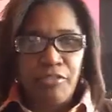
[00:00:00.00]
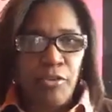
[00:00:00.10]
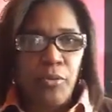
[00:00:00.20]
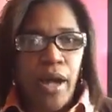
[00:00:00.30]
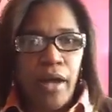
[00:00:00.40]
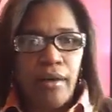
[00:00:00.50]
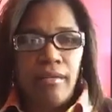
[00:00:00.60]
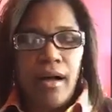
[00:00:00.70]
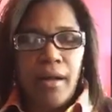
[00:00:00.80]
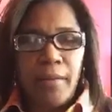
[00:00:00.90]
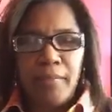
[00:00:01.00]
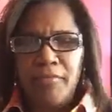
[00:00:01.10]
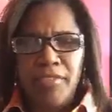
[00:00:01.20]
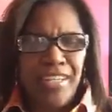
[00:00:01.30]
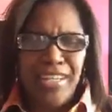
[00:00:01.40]
for a while,
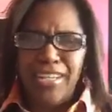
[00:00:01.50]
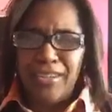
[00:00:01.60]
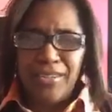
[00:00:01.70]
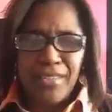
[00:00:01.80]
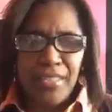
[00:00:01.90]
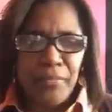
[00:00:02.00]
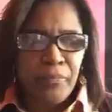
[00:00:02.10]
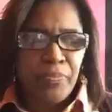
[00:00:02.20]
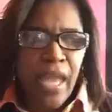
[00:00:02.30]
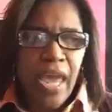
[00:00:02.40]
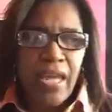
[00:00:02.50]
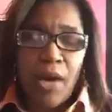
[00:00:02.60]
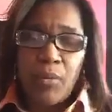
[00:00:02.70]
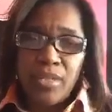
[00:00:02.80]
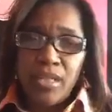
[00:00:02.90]
for years. And I
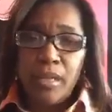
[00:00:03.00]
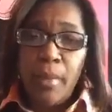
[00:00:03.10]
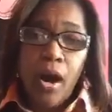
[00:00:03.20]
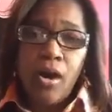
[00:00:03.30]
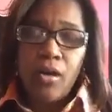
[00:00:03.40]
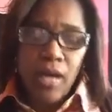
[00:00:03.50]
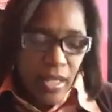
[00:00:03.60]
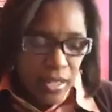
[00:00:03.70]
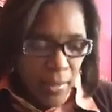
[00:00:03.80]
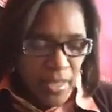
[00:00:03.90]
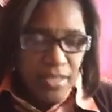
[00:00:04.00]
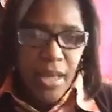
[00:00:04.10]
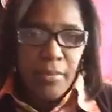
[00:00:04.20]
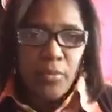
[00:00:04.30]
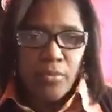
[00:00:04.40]
was in the mall at La
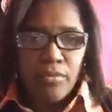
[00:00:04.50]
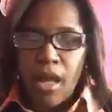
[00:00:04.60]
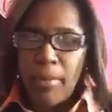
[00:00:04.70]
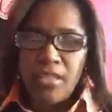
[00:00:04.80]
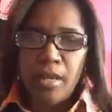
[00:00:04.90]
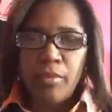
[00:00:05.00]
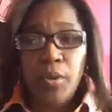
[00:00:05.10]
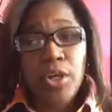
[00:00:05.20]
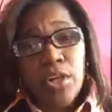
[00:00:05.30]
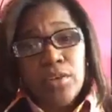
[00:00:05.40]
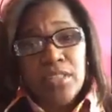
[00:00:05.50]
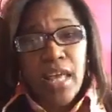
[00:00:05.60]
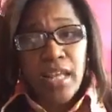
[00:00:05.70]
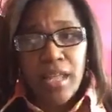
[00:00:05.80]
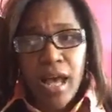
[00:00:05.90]
Maison, but we closed
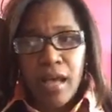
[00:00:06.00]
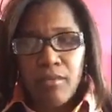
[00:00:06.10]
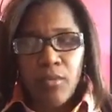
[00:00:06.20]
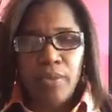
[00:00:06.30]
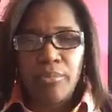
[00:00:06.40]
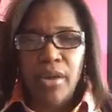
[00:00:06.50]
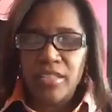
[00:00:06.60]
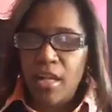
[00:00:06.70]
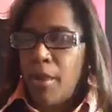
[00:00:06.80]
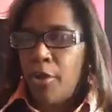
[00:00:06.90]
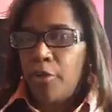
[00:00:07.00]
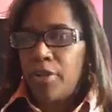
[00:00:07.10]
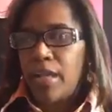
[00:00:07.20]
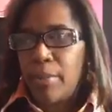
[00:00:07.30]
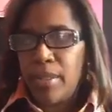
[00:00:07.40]
that, and I went branched out on my own,
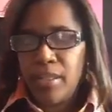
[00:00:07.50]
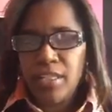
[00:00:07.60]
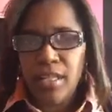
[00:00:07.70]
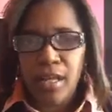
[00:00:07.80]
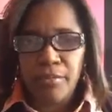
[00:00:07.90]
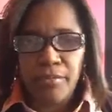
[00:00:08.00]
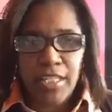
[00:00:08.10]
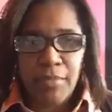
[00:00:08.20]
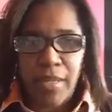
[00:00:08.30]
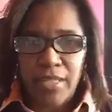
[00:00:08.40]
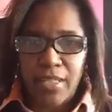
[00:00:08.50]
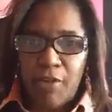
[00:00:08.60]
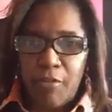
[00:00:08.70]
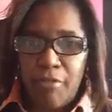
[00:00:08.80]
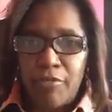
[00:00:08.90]
and I'm in a space now
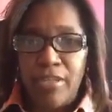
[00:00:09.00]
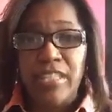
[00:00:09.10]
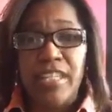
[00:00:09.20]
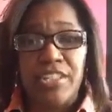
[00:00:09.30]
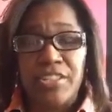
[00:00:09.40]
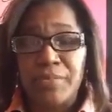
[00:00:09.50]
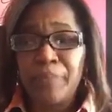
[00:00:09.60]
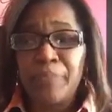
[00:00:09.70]
with my friend Tish.